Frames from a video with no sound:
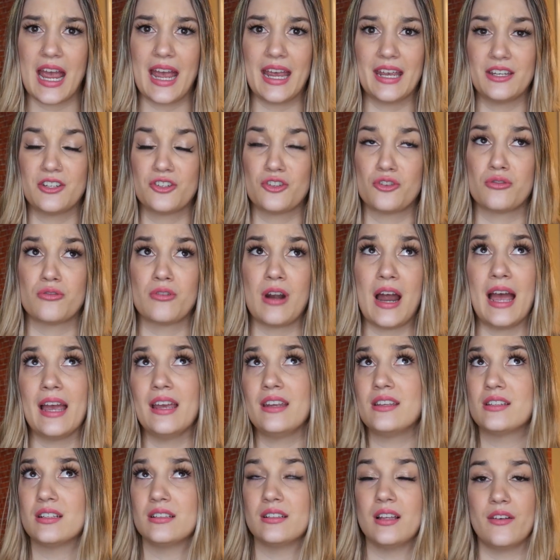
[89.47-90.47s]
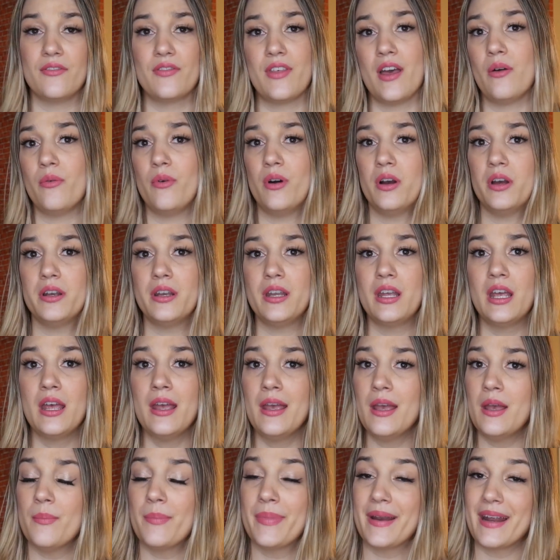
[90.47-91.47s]
I try to love that one,
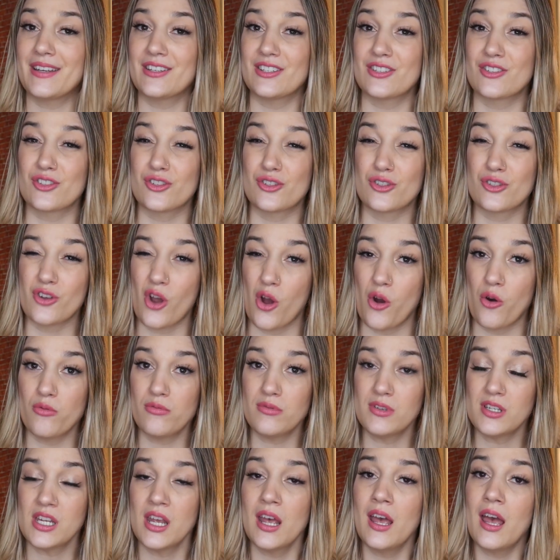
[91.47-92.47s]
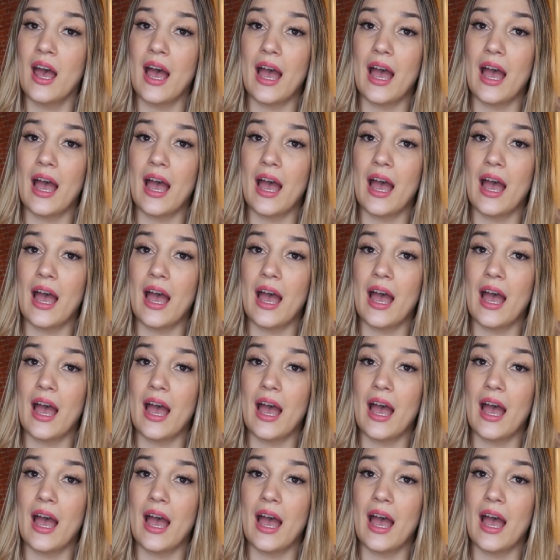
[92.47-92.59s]
but I just don't.